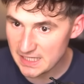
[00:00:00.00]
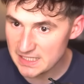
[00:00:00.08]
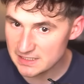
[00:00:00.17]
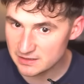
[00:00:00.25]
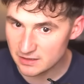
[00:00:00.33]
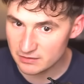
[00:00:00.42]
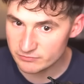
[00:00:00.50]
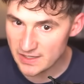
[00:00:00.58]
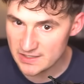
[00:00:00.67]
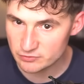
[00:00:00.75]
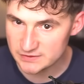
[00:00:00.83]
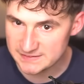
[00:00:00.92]
I love
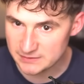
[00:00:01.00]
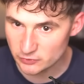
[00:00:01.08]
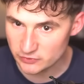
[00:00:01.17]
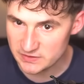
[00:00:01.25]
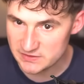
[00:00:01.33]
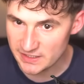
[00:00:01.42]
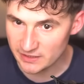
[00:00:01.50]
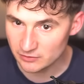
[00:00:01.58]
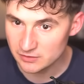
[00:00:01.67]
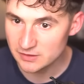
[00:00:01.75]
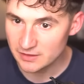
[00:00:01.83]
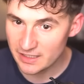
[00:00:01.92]
every single
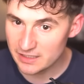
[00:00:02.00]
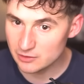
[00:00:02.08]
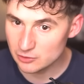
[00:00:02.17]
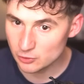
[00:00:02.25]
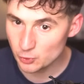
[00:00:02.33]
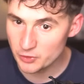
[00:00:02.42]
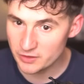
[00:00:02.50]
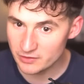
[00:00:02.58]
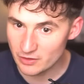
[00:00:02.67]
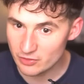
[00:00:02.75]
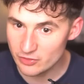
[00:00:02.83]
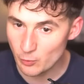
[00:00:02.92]
detail, including
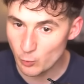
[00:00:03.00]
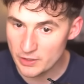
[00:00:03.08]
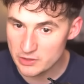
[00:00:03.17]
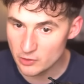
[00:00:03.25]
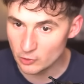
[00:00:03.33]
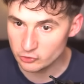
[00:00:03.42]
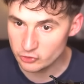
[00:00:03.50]
the window